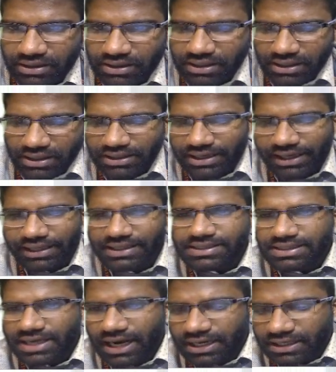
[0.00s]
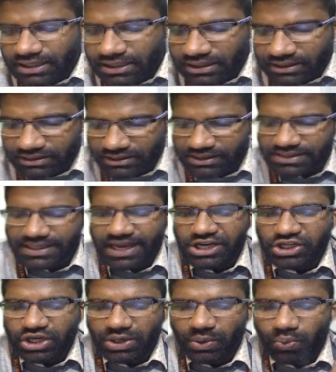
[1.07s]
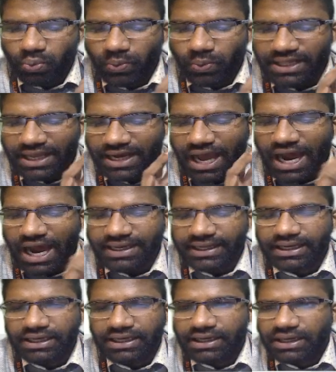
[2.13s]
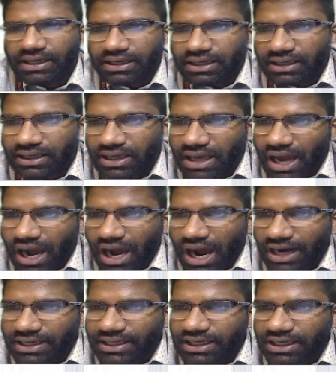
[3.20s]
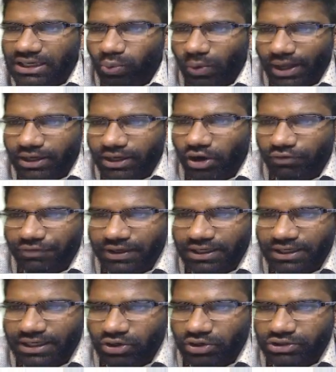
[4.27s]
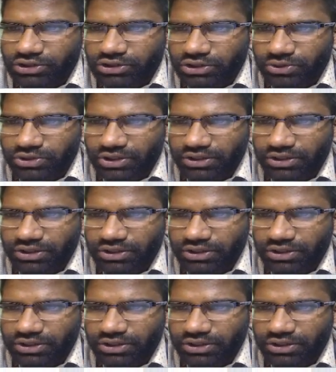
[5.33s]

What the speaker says: Let us start this section with an article. Article 1 of Indian Constitution.